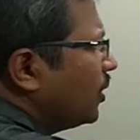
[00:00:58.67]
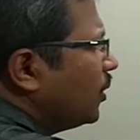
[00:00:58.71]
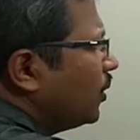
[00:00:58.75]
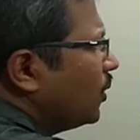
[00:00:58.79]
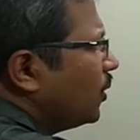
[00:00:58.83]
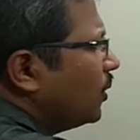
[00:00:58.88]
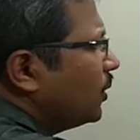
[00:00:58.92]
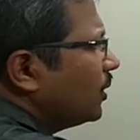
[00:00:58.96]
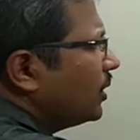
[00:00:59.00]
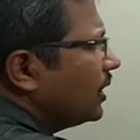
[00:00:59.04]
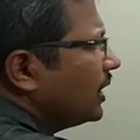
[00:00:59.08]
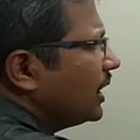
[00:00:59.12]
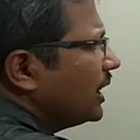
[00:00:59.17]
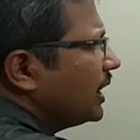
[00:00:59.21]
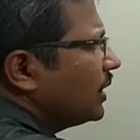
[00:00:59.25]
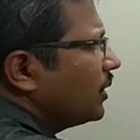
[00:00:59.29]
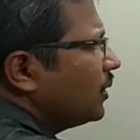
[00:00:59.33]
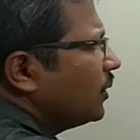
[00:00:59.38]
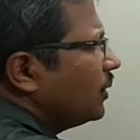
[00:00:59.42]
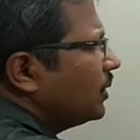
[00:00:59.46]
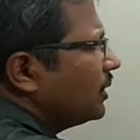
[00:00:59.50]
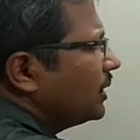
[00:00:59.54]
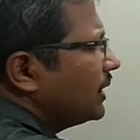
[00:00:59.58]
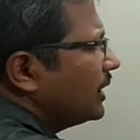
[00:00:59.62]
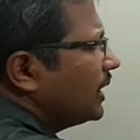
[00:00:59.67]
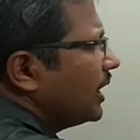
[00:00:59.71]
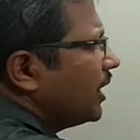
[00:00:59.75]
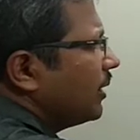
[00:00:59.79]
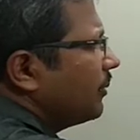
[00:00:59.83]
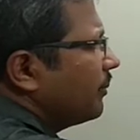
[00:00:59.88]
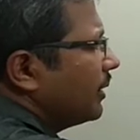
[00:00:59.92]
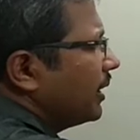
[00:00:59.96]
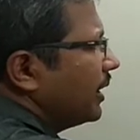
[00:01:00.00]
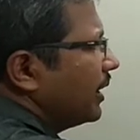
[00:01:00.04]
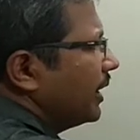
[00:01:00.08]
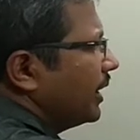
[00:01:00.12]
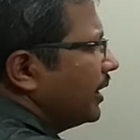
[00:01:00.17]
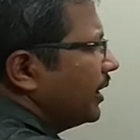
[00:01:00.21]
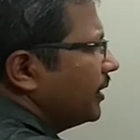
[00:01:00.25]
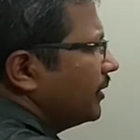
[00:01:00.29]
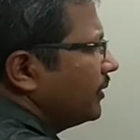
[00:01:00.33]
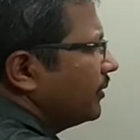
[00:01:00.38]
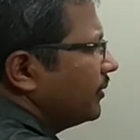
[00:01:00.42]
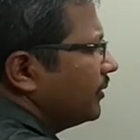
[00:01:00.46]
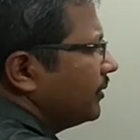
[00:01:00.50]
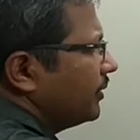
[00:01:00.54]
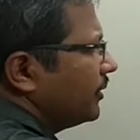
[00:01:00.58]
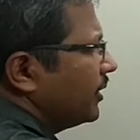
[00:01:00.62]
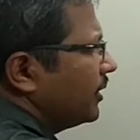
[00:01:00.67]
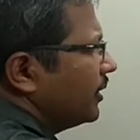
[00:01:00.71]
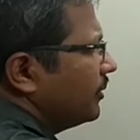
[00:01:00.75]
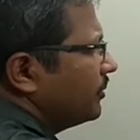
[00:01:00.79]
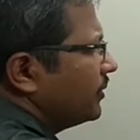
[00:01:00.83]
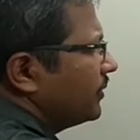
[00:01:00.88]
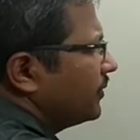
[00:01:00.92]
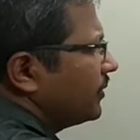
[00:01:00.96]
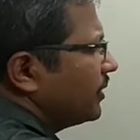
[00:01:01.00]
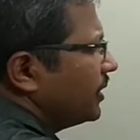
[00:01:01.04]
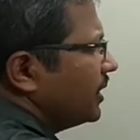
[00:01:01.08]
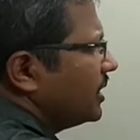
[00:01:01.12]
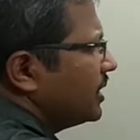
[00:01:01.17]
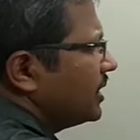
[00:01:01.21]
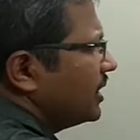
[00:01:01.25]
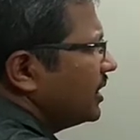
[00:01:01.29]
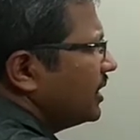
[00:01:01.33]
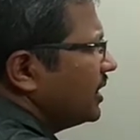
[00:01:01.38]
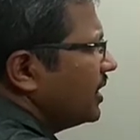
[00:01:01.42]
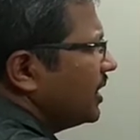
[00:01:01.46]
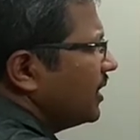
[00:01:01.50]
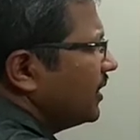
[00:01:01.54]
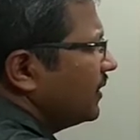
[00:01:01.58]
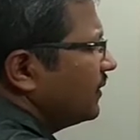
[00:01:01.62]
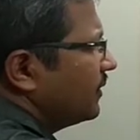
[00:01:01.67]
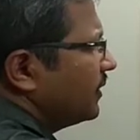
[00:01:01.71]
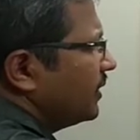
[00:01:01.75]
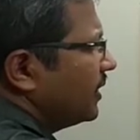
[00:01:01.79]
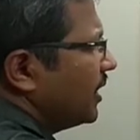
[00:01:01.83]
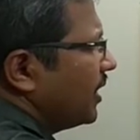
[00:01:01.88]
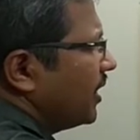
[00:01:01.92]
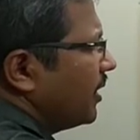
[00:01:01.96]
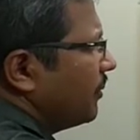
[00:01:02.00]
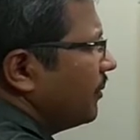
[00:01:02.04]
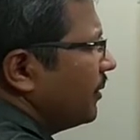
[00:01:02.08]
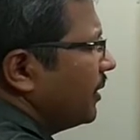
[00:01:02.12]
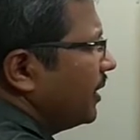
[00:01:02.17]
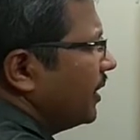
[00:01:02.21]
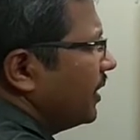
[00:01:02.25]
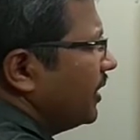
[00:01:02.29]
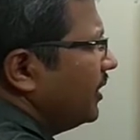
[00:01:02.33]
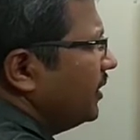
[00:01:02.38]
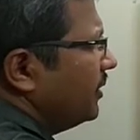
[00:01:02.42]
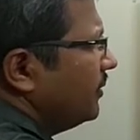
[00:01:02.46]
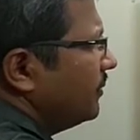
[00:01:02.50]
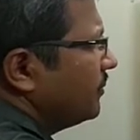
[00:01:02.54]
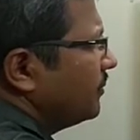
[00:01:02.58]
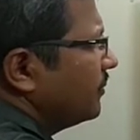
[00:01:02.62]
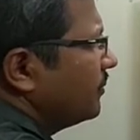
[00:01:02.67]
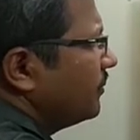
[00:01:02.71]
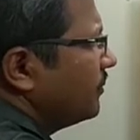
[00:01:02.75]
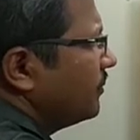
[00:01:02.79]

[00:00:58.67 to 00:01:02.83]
or nicotinamide. I'm just writing niacinamide.